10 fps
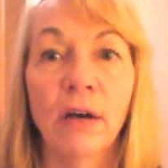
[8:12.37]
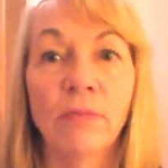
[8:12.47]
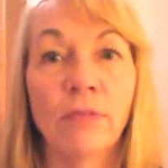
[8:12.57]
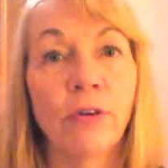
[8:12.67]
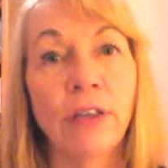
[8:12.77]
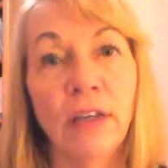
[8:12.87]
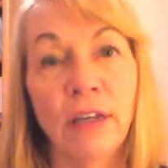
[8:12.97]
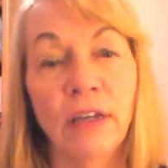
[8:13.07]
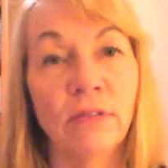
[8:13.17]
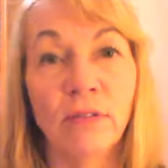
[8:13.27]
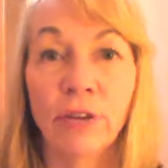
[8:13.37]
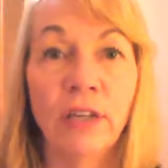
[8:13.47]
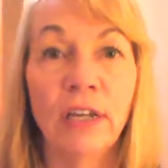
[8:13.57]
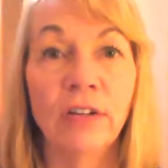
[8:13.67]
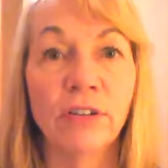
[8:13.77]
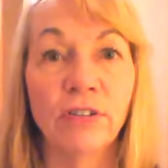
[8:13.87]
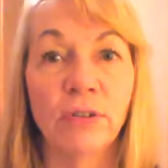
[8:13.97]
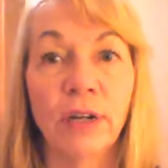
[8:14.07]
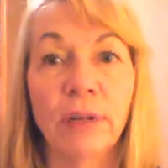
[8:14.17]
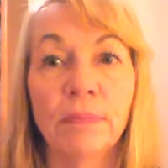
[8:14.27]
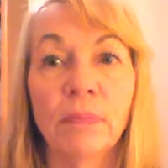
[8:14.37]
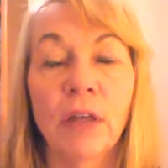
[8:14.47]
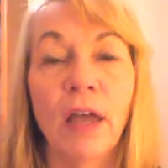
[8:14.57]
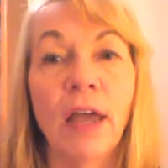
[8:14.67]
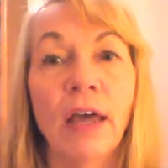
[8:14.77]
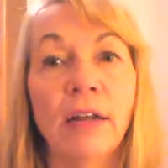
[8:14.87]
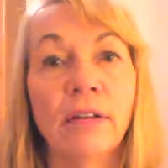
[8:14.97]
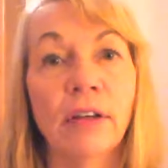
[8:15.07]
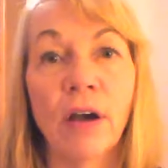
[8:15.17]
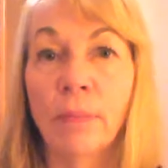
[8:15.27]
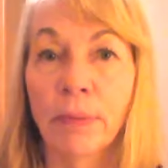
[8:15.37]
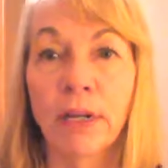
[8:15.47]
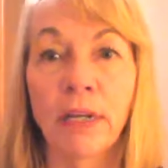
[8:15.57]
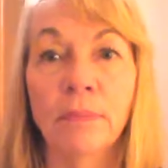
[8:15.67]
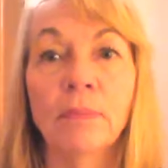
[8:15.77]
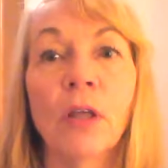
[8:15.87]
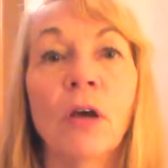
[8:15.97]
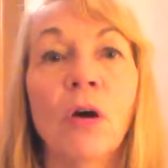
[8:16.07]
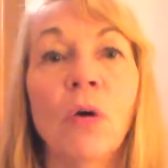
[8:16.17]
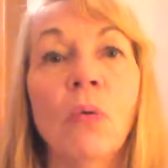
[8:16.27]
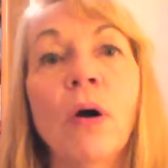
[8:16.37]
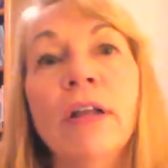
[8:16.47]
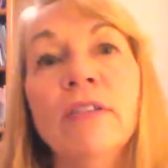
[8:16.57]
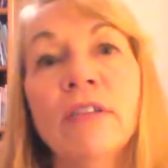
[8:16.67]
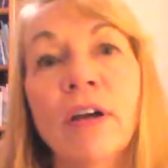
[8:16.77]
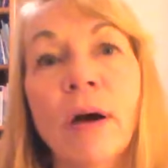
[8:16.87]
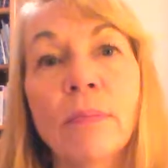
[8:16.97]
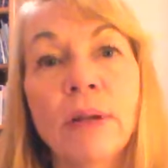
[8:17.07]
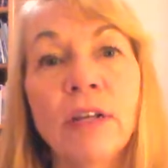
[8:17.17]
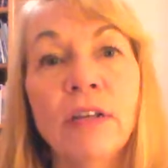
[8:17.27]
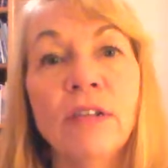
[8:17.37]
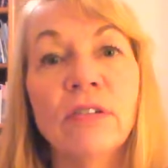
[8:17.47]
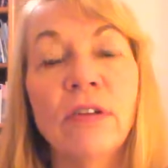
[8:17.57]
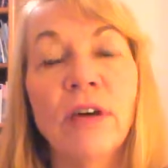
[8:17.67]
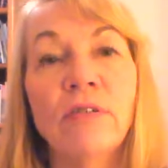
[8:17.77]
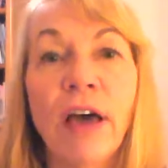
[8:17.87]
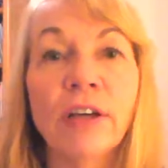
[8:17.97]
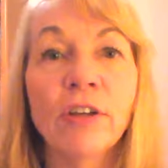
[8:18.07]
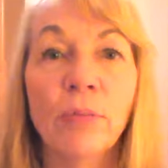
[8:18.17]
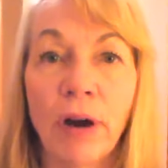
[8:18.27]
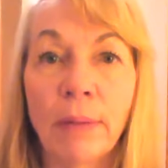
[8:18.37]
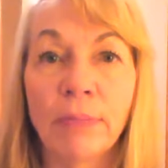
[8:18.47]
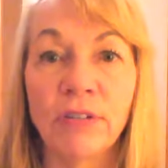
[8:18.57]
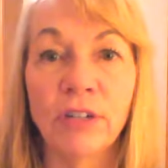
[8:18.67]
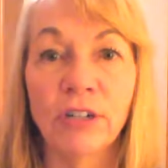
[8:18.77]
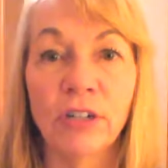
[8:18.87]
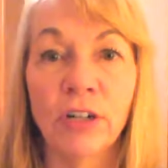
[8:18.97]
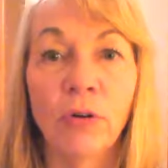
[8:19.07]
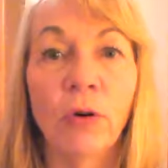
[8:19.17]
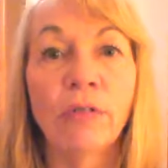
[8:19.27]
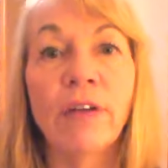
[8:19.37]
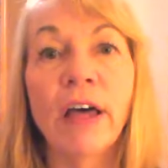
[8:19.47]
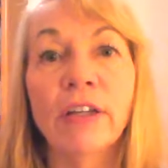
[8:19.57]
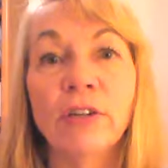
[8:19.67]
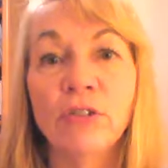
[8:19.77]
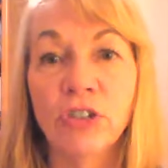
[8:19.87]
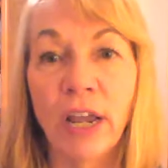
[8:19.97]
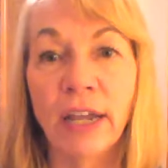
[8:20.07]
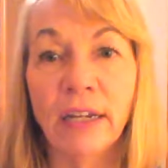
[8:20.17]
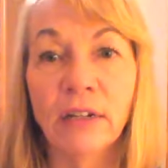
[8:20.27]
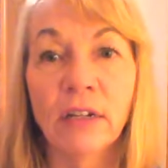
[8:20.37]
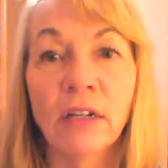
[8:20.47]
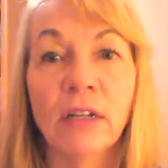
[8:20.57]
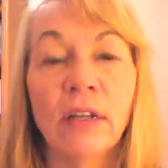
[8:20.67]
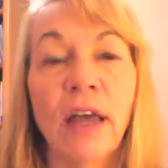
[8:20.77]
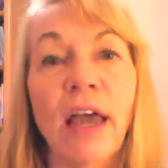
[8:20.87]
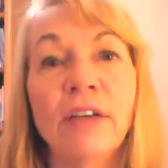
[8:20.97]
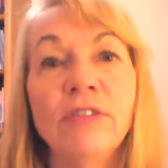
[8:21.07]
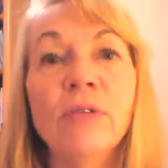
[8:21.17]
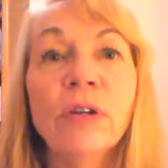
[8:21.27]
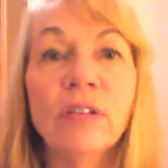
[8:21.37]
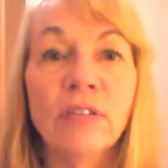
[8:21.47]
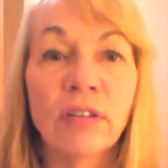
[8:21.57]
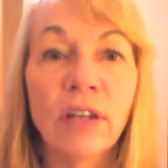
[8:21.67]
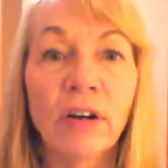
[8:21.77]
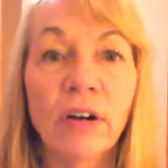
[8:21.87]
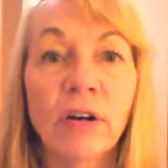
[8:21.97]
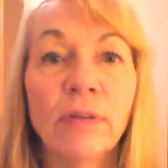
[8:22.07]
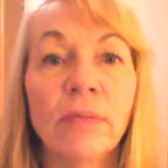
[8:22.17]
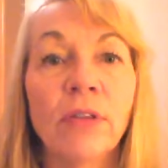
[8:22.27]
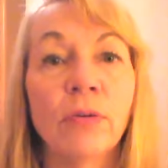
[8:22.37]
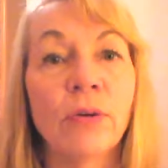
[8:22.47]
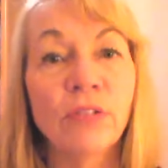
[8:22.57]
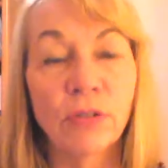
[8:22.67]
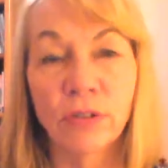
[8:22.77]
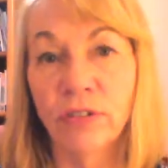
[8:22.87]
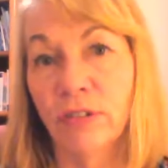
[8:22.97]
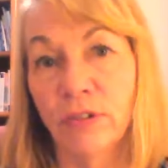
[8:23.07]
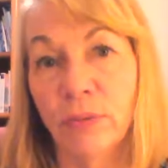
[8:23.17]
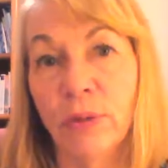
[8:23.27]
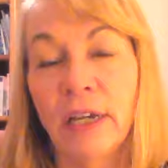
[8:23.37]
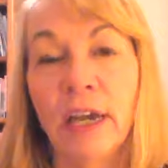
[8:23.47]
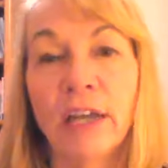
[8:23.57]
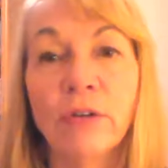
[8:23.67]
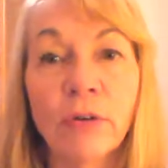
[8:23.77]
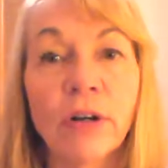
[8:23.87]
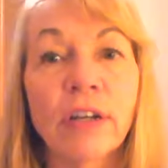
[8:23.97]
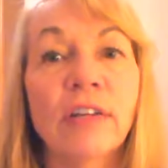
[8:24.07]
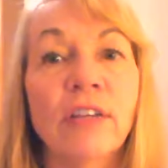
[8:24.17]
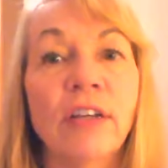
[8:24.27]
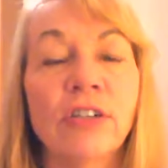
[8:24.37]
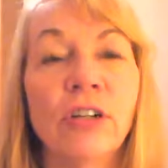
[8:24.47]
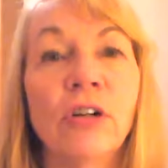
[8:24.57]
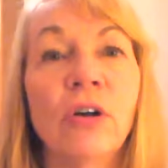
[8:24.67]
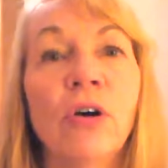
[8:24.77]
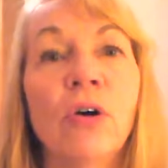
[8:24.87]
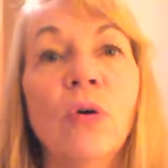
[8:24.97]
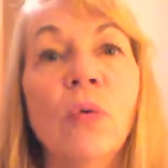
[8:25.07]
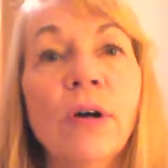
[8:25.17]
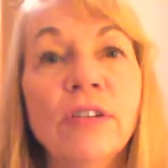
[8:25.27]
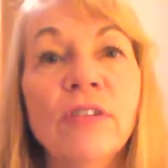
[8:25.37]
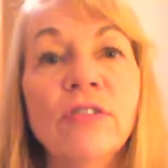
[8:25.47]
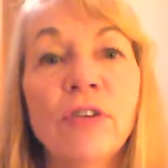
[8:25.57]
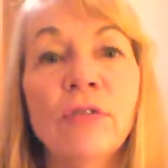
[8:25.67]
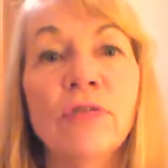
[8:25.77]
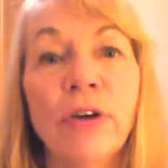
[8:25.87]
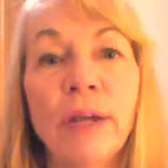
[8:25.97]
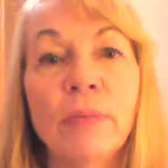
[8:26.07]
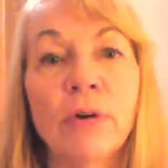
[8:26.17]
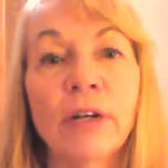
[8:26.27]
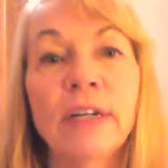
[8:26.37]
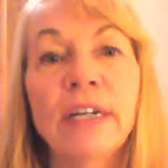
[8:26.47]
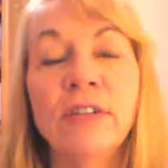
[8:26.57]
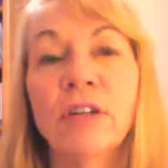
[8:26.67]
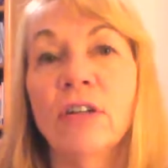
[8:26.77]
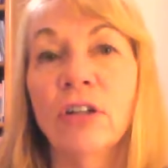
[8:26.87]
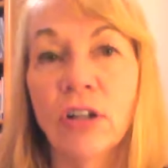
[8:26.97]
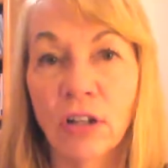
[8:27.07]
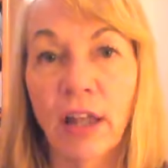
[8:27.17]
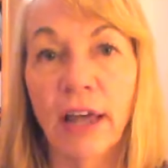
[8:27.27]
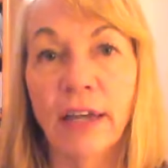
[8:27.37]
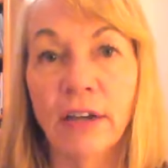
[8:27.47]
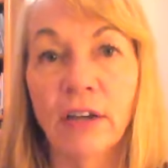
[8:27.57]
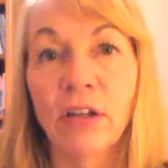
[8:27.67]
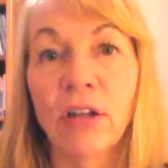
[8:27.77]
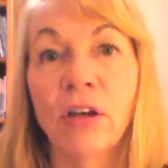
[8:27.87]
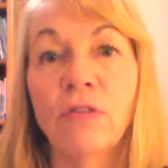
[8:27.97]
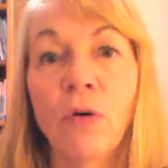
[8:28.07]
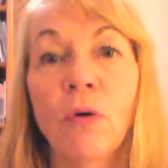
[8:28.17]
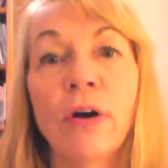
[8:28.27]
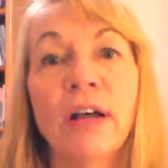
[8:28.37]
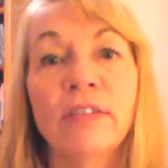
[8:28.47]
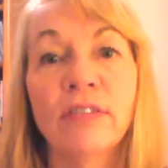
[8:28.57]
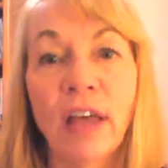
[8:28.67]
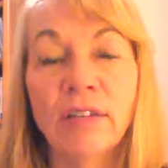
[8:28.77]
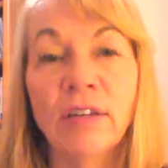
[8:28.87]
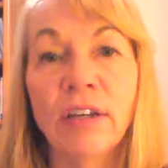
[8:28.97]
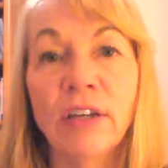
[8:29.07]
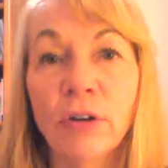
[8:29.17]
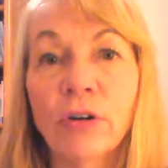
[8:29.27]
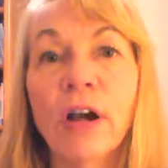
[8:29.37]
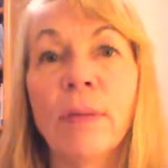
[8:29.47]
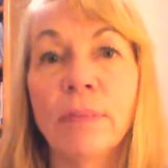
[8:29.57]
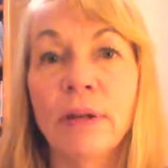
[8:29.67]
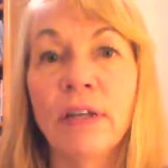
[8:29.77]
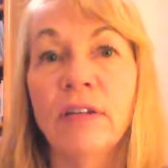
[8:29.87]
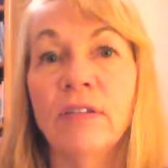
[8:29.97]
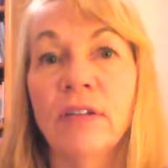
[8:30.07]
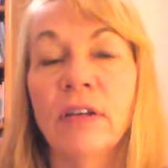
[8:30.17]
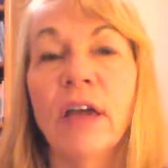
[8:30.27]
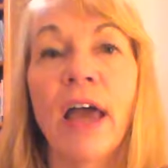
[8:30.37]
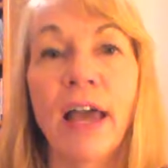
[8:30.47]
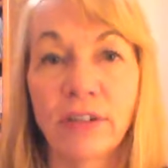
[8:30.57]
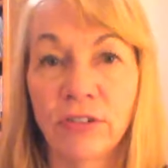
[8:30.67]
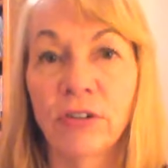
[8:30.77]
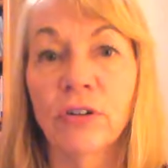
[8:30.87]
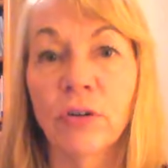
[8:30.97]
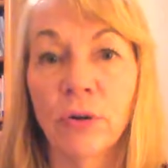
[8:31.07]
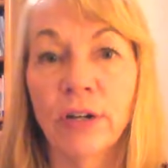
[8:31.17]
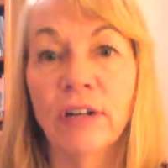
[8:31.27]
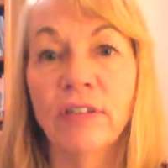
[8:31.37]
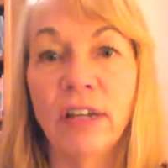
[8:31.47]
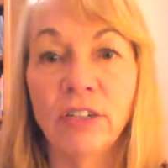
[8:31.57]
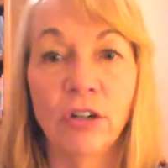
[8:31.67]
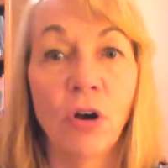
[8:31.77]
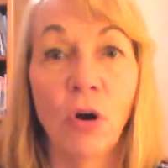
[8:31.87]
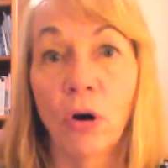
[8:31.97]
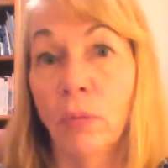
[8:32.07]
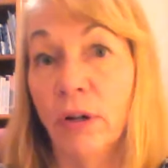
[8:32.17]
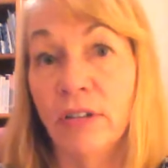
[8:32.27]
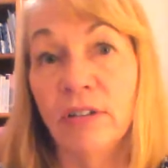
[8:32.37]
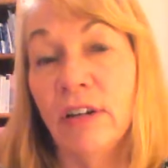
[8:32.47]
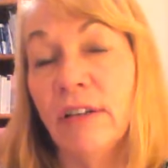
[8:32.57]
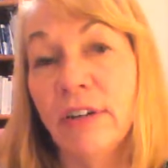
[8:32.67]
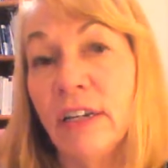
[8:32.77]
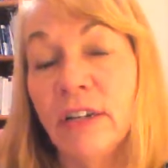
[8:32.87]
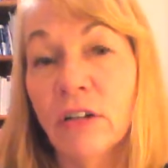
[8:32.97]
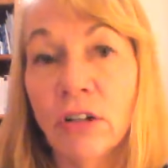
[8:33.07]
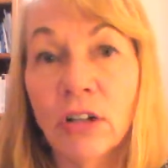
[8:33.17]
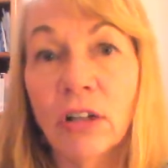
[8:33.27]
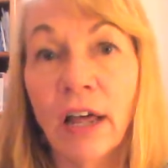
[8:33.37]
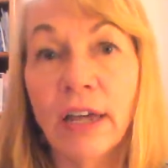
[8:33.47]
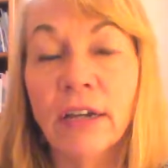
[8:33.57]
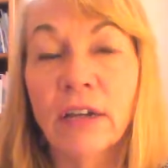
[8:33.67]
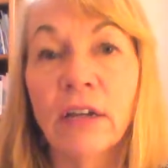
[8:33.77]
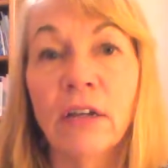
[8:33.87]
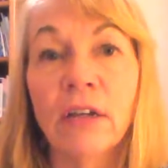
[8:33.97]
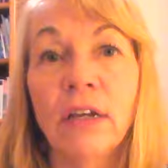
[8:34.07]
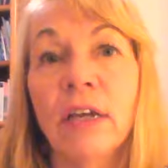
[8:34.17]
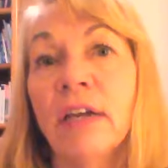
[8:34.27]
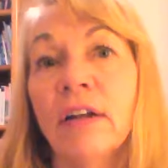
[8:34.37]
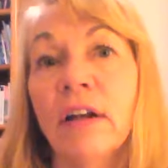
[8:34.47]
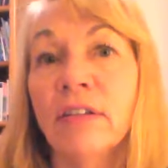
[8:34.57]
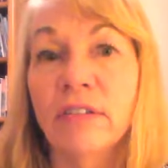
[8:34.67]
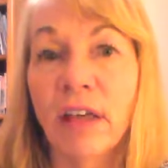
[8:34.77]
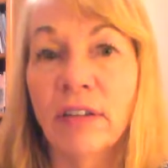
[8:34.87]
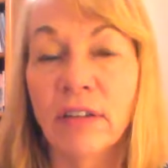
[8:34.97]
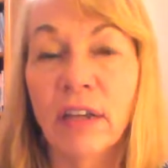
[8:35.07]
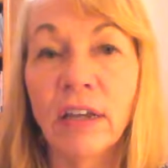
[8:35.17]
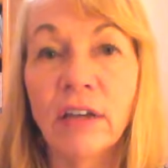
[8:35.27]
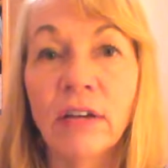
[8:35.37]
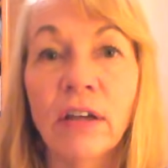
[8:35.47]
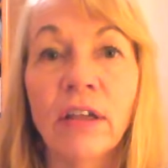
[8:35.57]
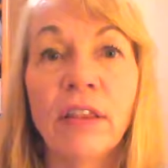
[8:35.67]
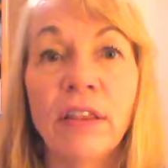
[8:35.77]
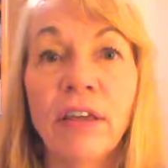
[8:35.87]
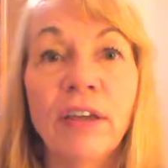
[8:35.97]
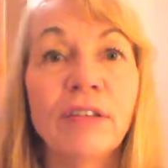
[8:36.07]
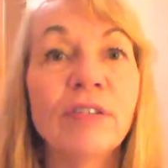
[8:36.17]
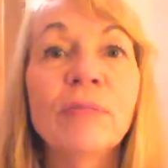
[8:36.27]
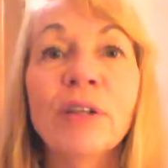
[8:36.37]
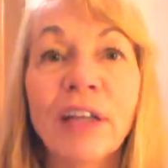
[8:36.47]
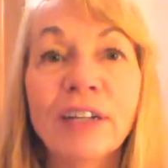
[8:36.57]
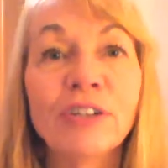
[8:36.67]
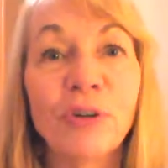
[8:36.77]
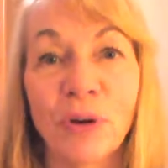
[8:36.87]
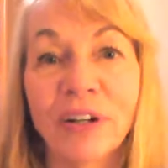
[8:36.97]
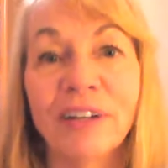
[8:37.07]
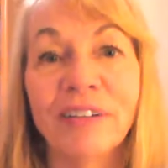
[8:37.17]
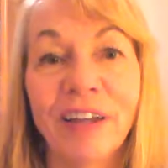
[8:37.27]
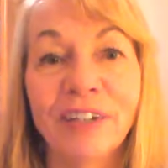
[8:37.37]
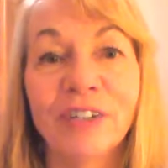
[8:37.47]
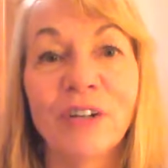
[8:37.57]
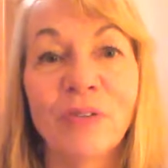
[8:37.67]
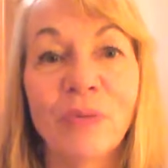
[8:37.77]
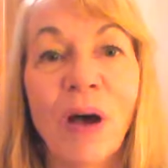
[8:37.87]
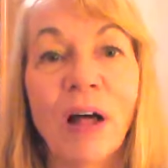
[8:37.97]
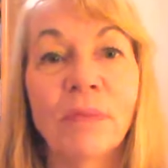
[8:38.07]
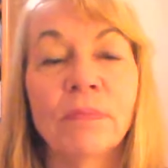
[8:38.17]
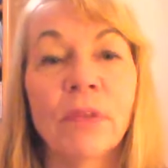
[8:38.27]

for the industry and the company? What is a company's value proposition or value chain? As you consider the resources this week in your organization, what does your framework need to look like for assessing your company's external organization? Or what does it even need to look like in assessing the simulation organization as well?